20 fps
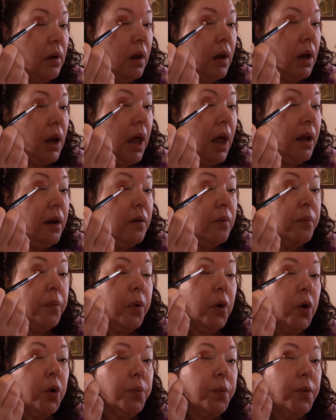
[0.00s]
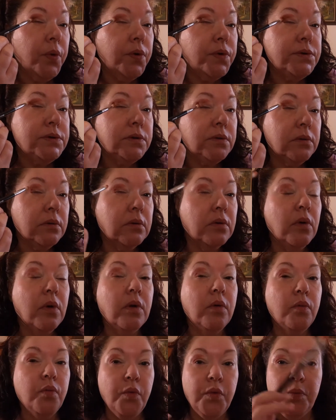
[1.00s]
a lot of purples
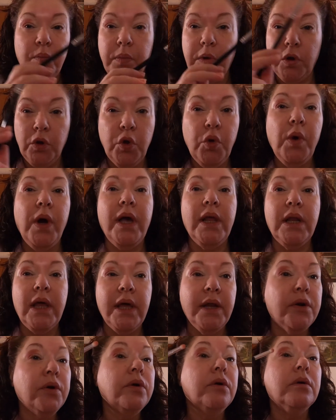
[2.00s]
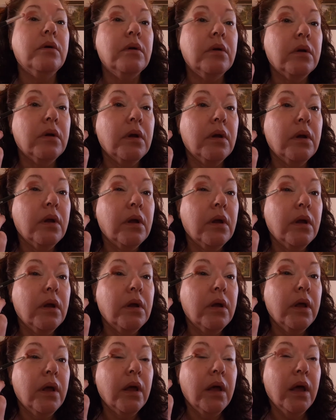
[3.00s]
with blue eyeliner
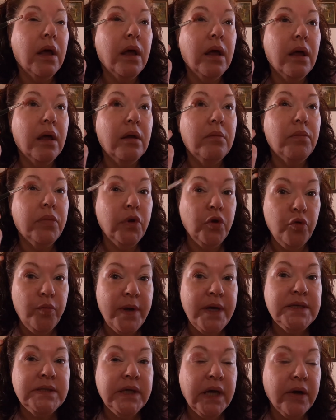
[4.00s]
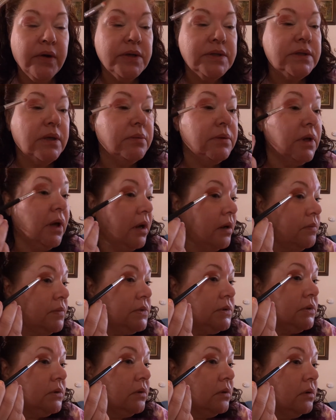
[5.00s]
and blue mascara
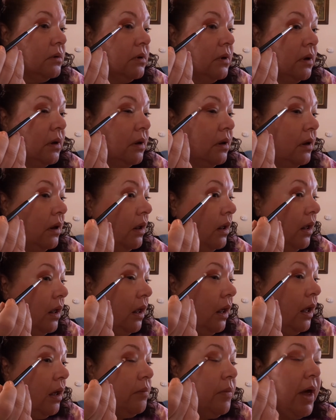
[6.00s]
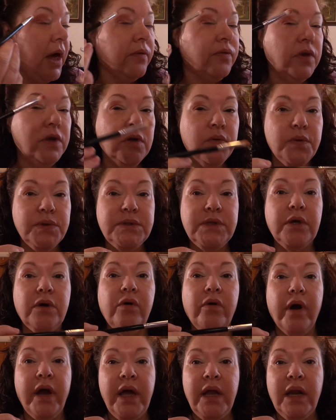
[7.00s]
sometimes. And back then it was the
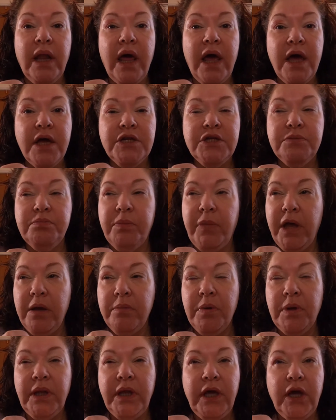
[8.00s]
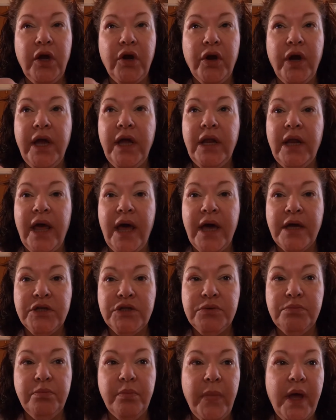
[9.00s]
Great Lash, Maybelline Great
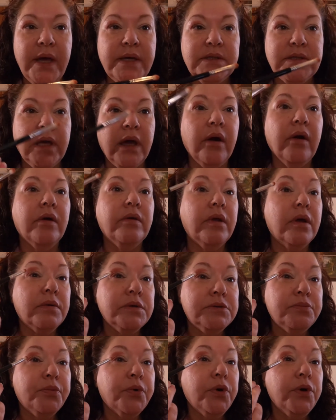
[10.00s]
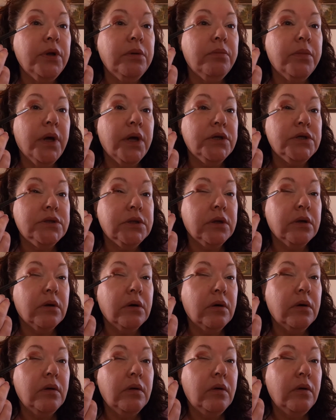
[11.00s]
Lash mascara. That was pretty much the
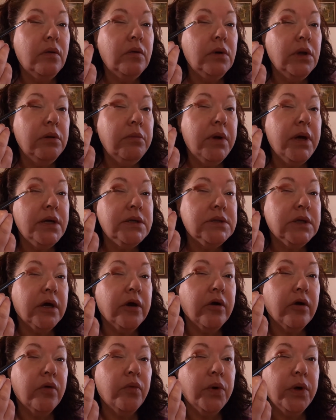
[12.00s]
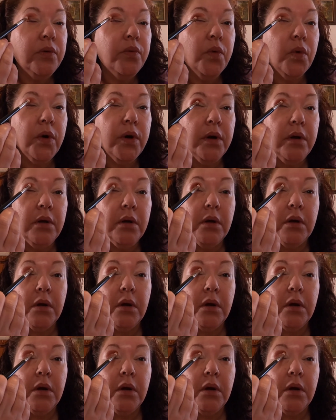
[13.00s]
only mascara we wore.